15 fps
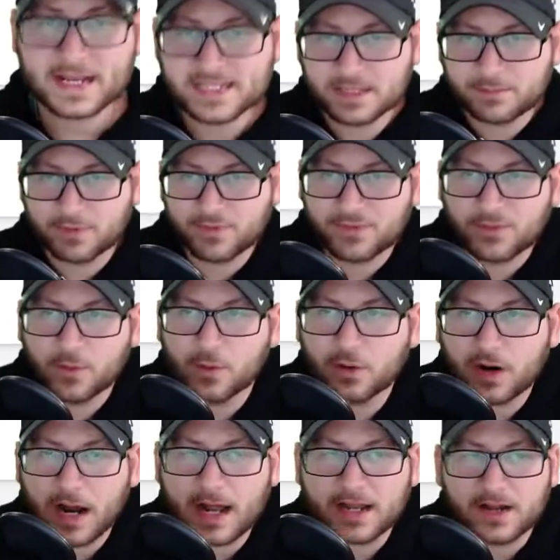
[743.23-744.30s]
and before
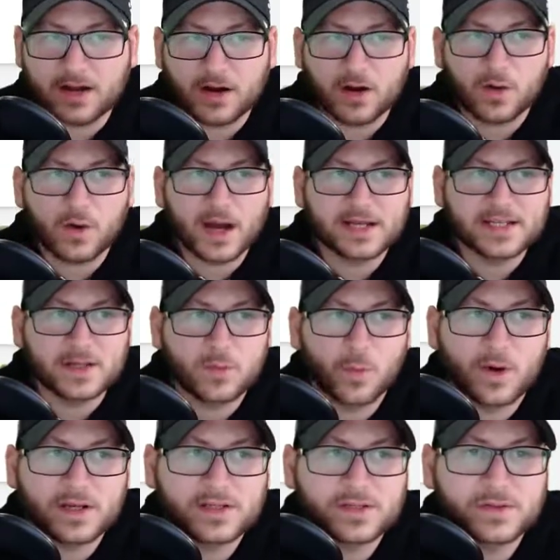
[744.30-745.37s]
I go, I did
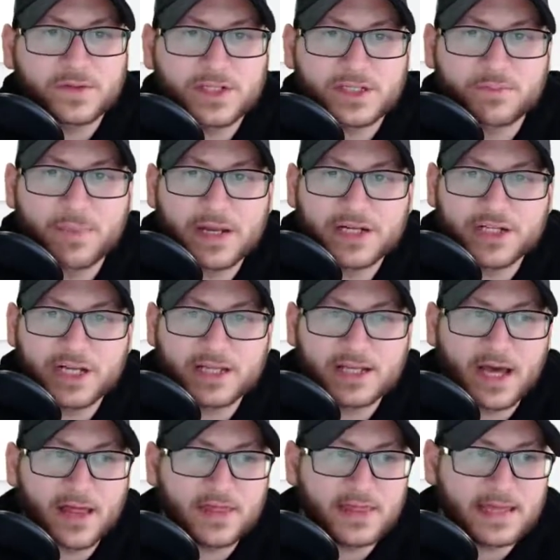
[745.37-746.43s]
want to just mention
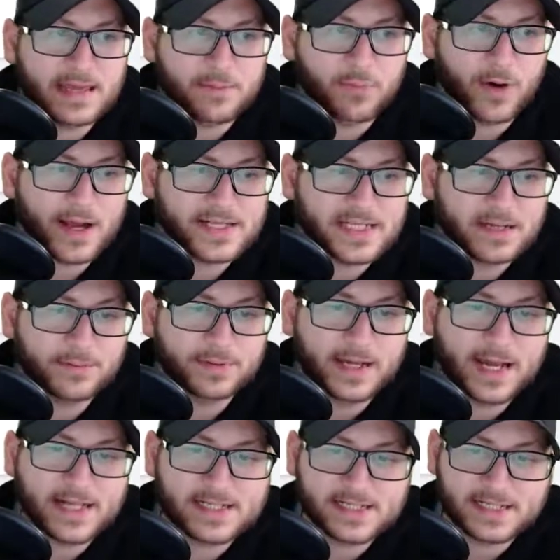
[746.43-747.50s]
the pricing
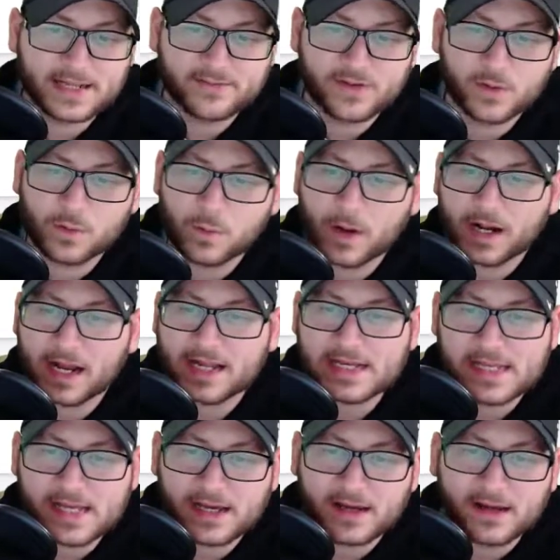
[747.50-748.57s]
plans and give you a quick
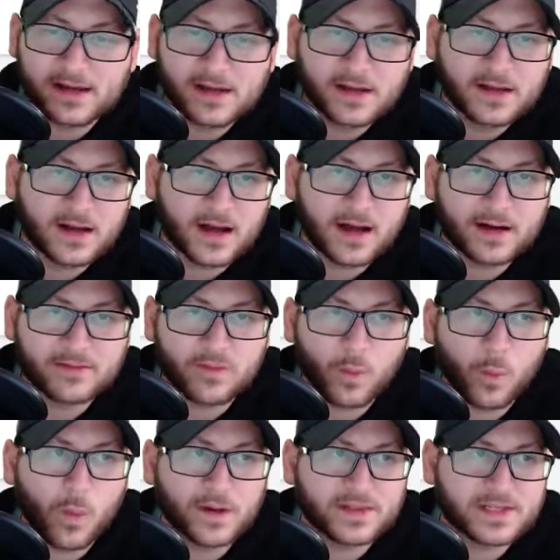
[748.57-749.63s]
idea of
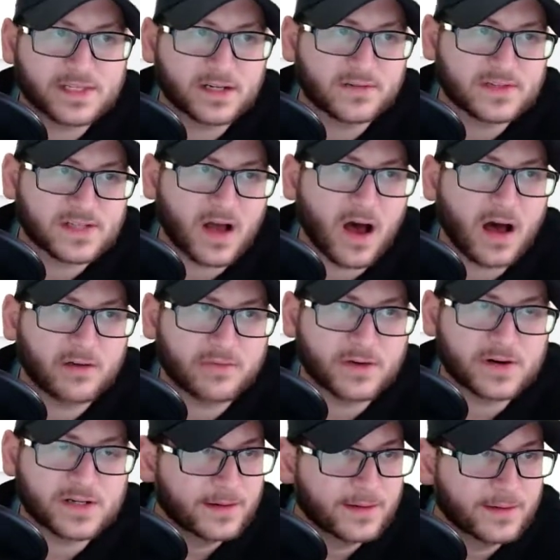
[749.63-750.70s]
what the service
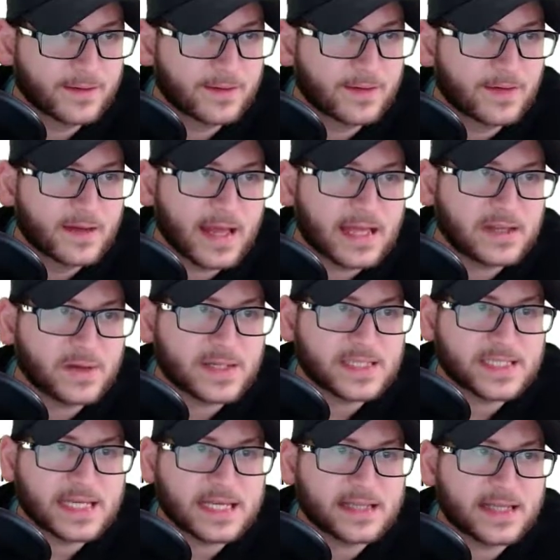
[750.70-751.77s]
offers. And you can
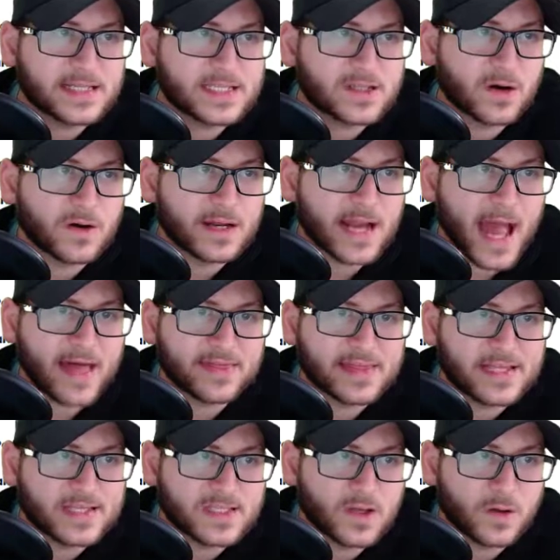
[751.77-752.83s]
see that starting at the
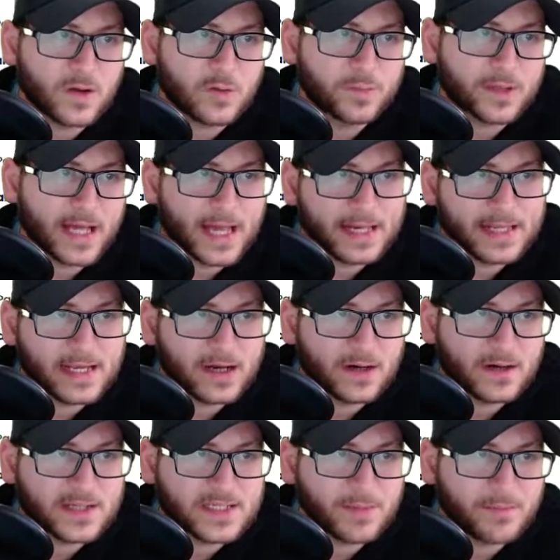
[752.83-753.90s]
solo plan here,
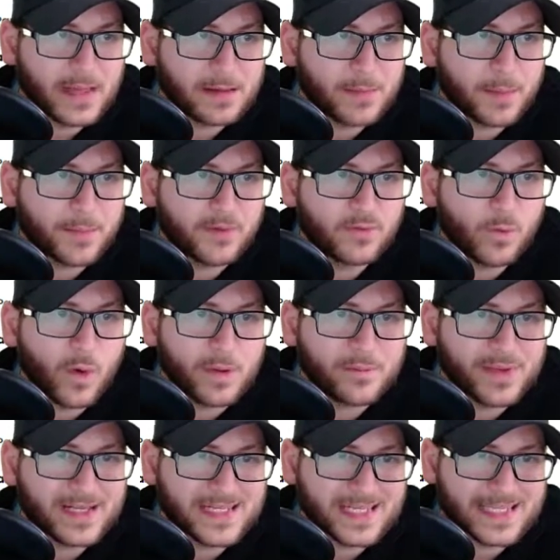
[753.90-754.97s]
it's a minimum of 1
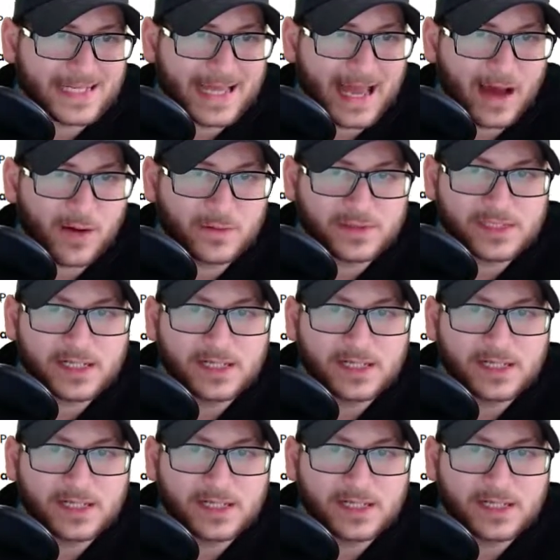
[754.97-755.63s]
business account,